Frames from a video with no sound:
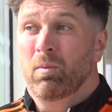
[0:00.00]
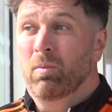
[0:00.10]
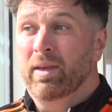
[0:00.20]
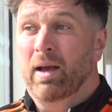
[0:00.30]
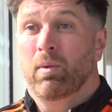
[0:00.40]

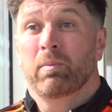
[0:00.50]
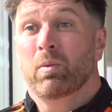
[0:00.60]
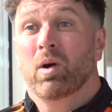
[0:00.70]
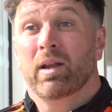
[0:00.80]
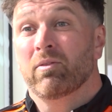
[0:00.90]
When we
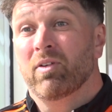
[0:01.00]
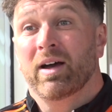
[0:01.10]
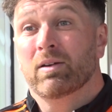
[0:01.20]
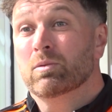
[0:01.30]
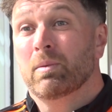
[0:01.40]
weren't in
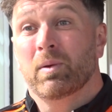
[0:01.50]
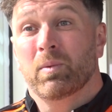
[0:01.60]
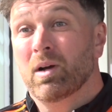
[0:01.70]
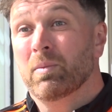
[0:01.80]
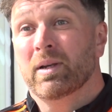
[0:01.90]
finals, when we
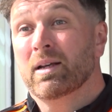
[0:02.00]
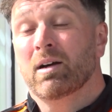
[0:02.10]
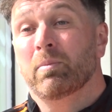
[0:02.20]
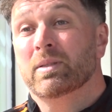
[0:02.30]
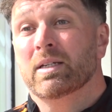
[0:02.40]
weren't winning
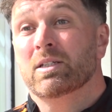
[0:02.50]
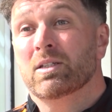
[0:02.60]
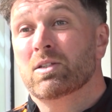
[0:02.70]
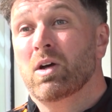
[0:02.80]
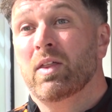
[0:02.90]

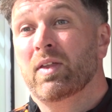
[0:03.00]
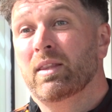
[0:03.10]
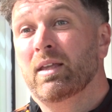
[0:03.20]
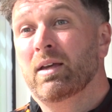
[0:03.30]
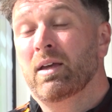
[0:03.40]
competition. So I
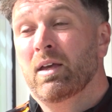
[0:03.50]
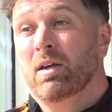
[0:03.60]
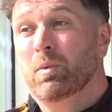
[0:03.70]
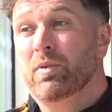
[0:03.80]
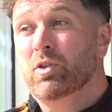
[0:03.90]
think that
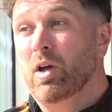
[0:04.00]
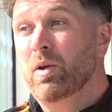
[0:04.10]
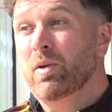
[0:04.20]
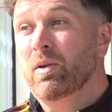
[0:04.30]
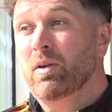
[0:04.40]
we've
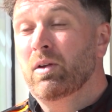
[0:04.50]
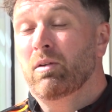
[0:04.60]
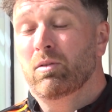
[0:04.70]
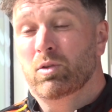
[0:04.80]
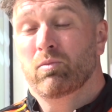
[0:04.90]
shown
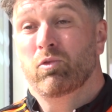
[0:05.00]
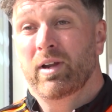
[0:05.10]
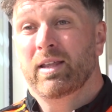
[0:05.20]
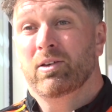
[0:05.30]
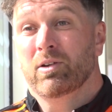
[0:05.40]
some
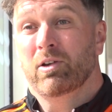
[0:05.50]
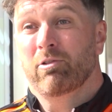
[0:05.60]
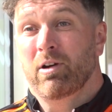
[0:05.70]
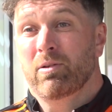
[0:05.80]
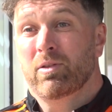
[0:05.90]
really good
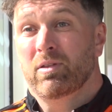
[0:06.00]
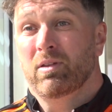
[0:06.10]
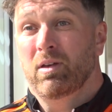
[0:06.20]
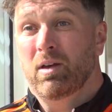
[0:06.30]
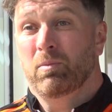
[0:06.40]
growth.
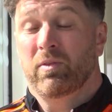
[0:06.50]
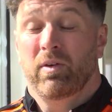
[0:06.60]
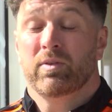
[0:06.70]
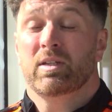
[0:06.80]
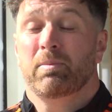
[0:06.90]
We've
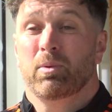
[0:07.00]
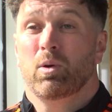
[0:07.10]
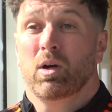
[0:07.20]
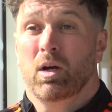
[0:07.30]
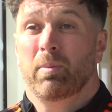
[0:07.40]
obviously
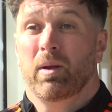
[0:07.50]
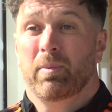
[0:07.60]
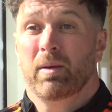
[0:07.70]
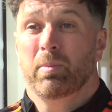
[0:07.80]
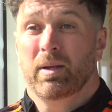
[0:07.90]
brought a couple of
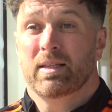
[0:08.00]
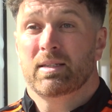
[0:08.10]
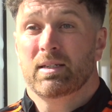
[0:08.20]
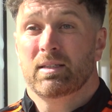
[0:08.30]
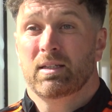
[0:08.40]
people in
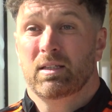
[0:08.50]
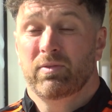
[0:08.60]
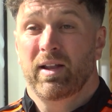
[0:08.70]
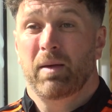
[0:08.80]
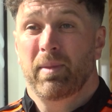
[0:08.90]
to
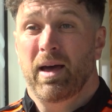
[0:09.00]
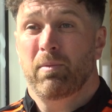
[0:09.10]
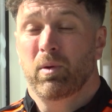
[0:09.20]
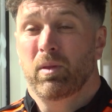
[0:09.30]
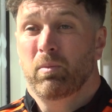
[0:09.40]
develop
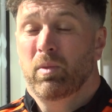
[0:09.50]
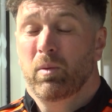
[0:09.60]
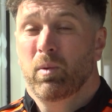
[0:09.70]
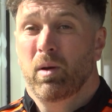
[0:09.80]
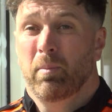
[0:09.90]

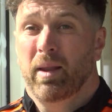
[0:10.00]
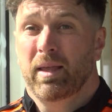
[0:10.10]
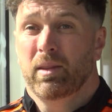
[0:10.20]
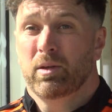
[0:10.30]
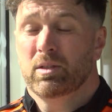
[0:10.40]
that weren't
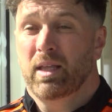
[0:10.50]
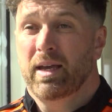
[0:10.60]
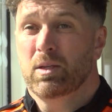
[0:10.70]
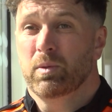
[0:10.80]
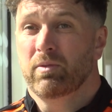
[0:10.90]
playing those
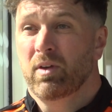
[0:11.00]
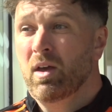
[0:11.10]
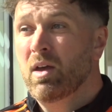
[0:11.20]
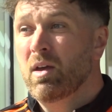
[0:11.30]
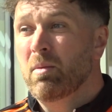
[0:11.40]
days.
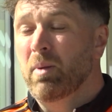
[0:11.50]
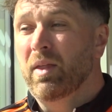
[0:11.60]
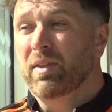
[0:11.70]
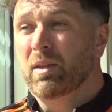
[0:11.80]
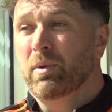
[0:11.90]
But I
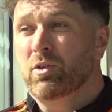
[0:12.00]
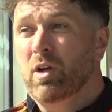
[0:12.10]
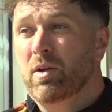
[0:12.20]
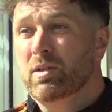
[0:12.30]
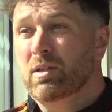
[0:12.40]
think that we've
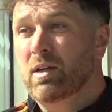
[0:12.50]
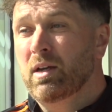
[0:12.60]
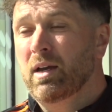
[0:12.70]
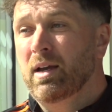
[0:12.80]
shown as a